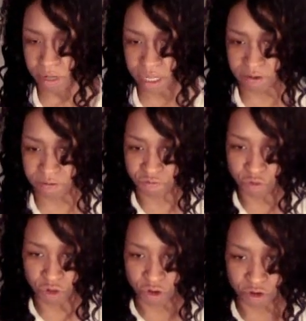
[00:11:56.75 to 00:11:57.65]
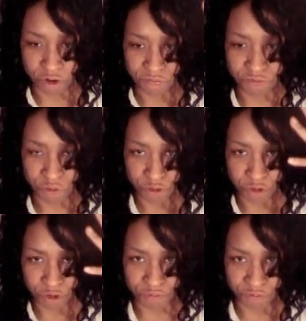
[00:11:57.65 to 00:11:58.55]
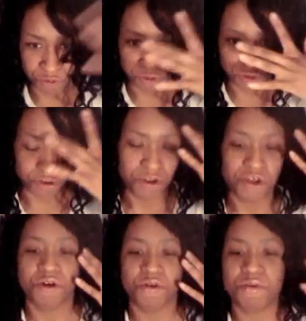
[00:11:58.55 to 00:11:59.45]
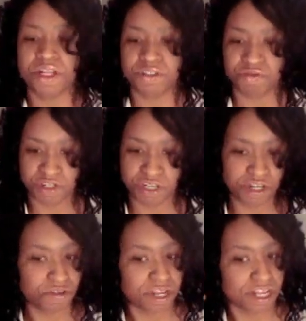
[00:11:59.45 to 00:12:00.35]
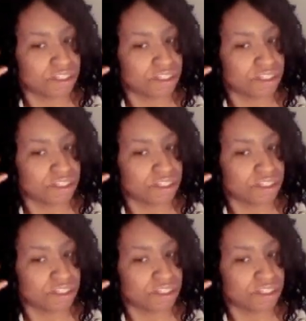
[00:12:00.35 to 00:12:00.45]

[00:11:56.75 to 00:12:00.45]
getting fuller and fuller and fuller with each video that I